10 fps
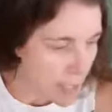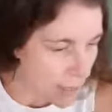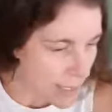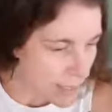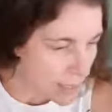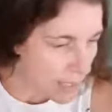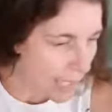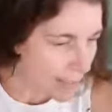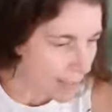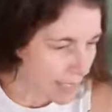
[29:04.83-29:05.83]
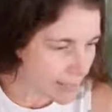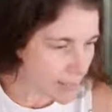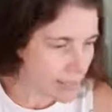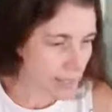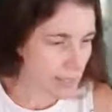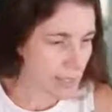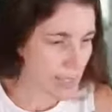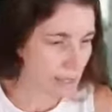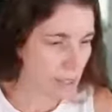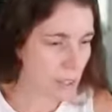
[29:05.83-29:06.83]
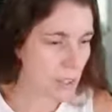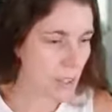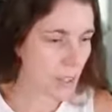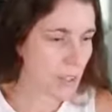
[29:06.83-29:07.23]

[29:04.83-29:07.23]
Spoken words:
Okay, so Kathy asks, are you saying that you can go